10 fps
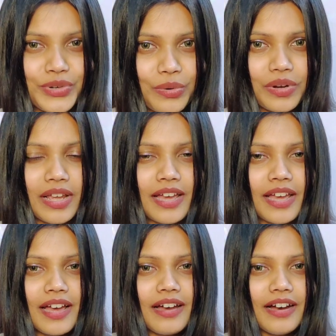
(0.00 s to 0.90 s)
shown
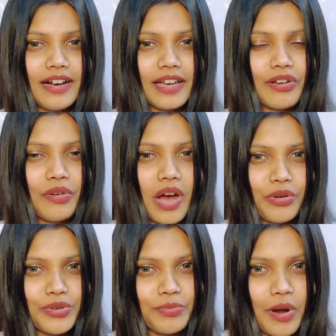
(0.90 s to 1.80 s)

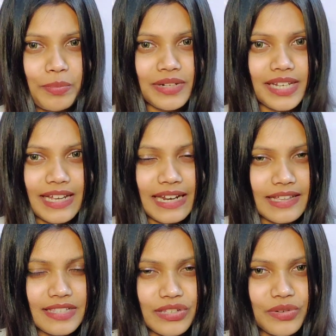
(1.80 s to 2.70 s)
how to properly
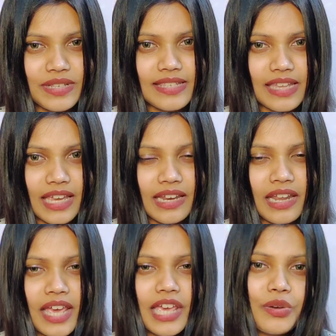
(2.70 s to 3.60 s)
cleanse your
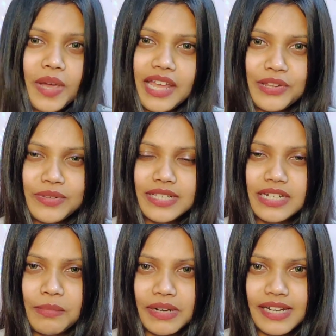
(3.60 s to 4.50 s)
skin. You can use
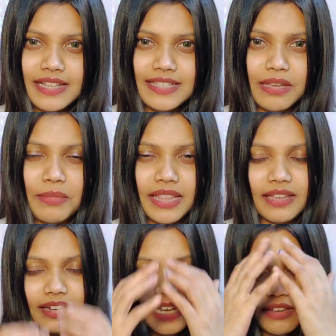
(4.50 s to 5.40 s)
the double cleansing
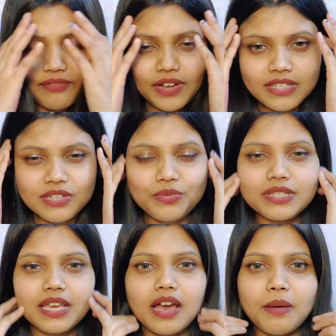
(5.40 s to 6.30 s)
method, like first
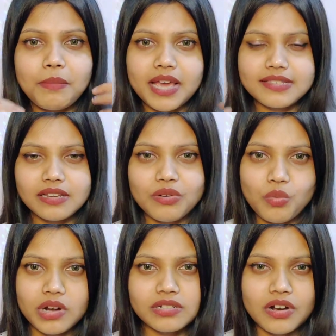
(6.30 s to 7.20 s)
using a micellar
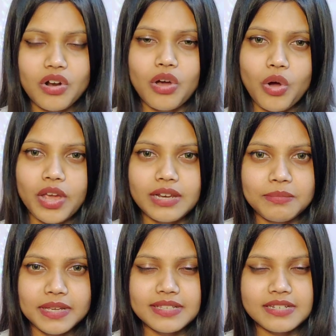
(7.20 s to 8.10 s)
water or an oil
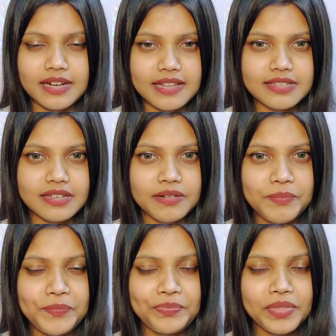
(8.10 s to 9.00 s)
based
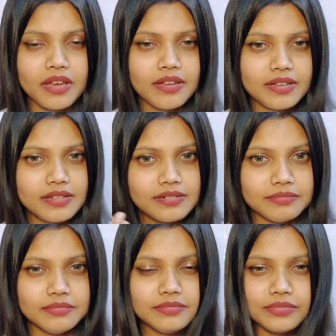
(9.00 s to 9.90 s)
cleanser
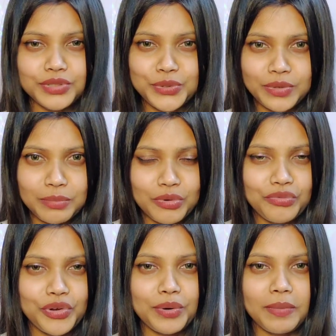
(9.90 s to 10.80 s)
to
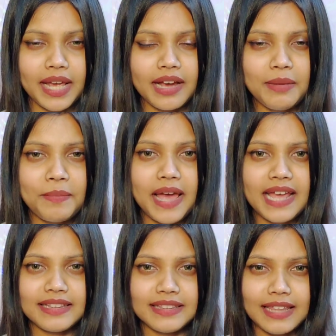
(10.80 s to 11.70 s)
remove your makeup,
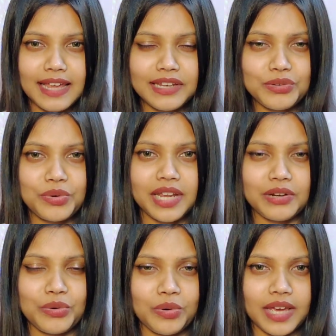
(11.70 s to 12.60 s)
and then you
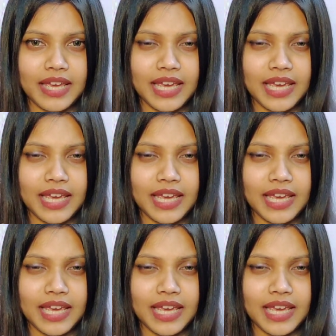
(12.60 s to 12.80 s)
can go